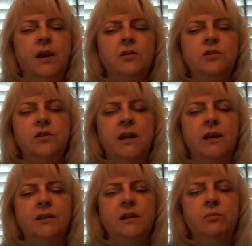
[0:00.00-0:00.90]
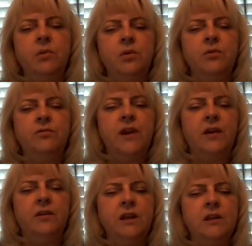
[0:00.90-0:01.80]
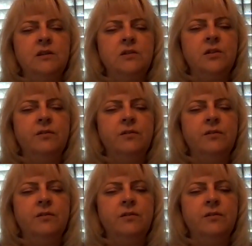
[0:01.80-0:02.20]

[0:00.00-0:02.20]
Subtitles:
energetically move down into